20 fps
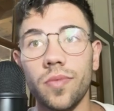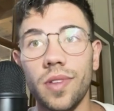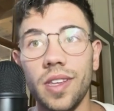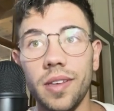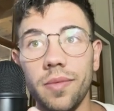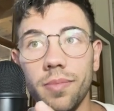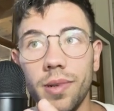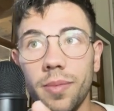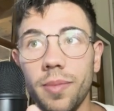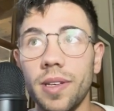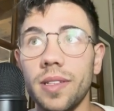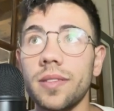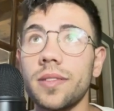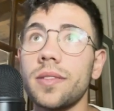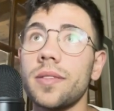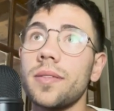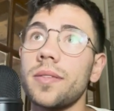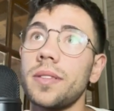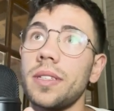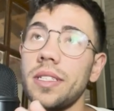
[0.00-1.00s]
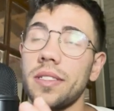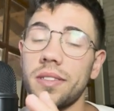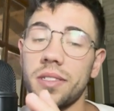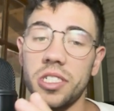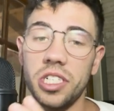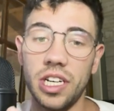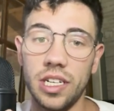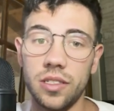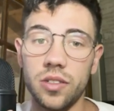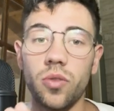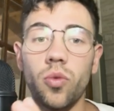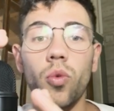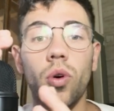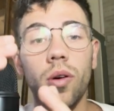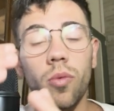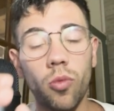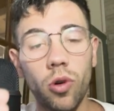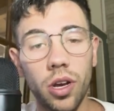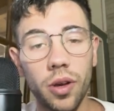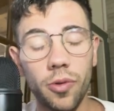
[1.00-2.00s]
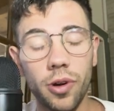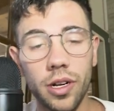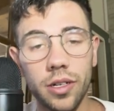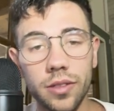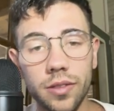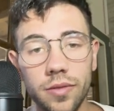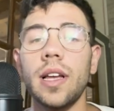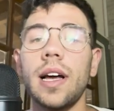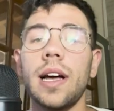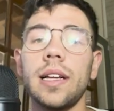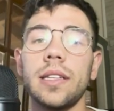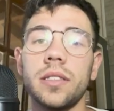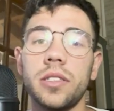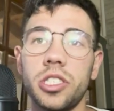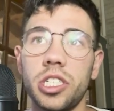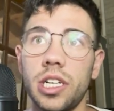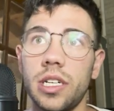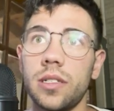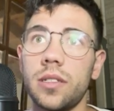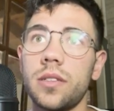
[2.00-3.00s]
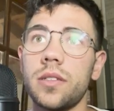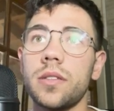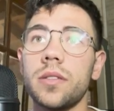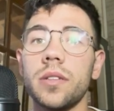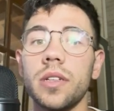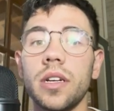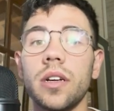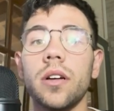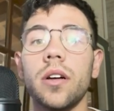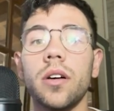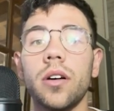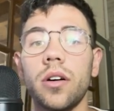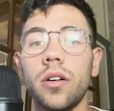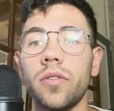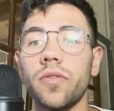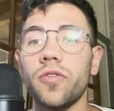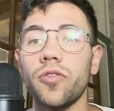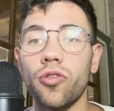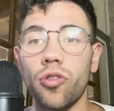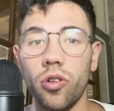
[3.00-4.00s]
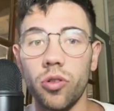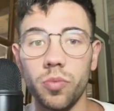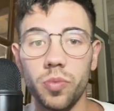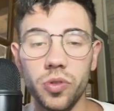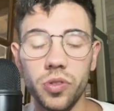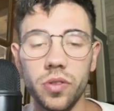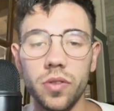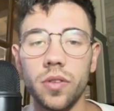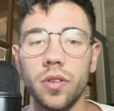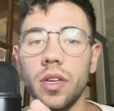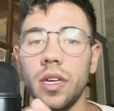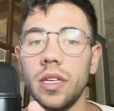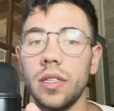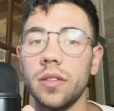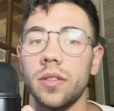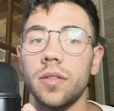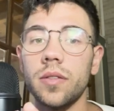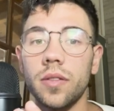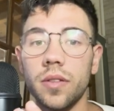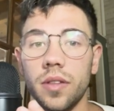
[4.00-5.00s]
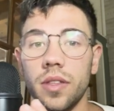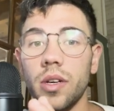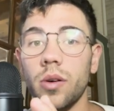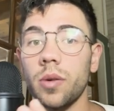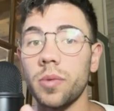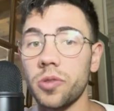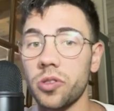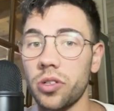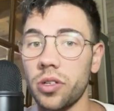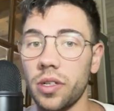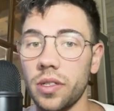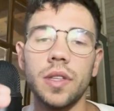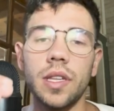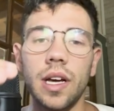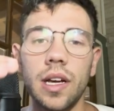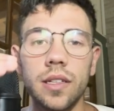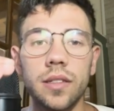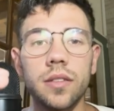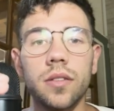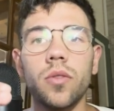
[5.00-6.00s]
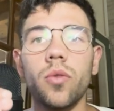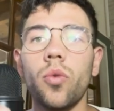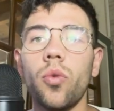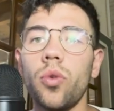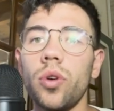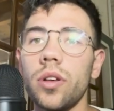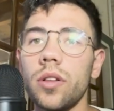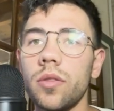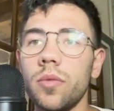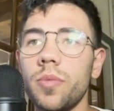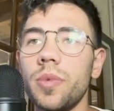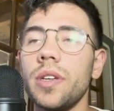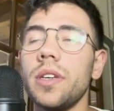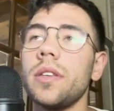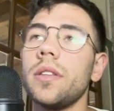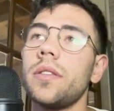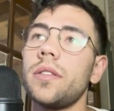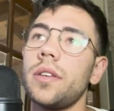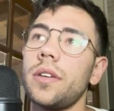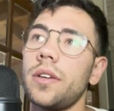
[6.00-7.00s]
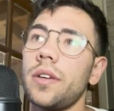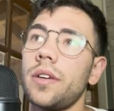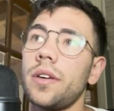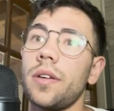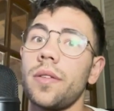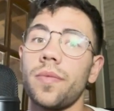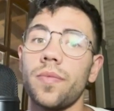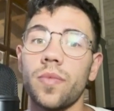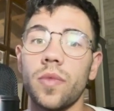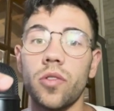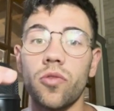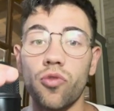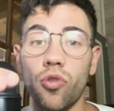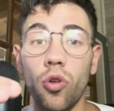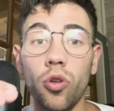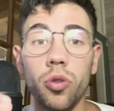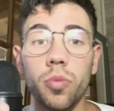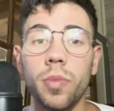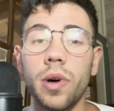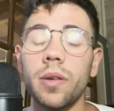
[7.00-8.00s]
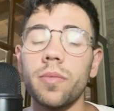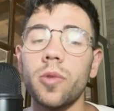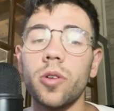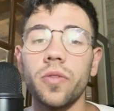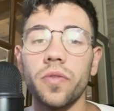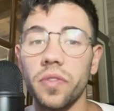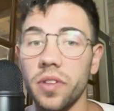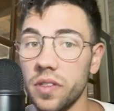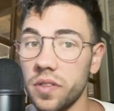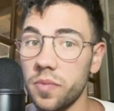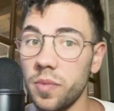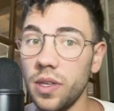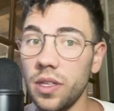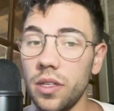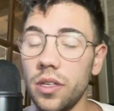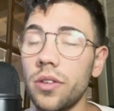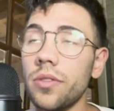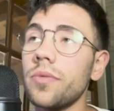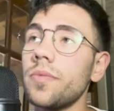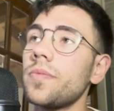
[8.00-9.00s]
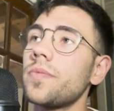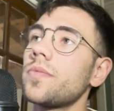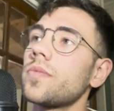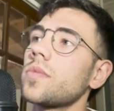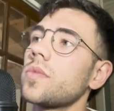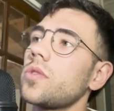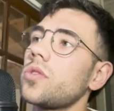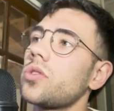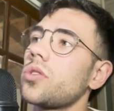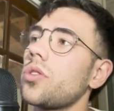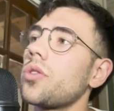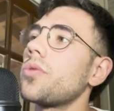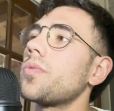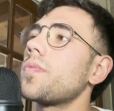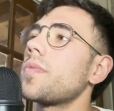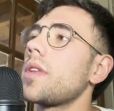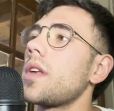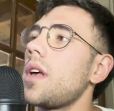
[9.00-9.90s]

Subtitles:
implement this chat one by one and chats of groups in the WebSocket. That will be the roadmap of this video. So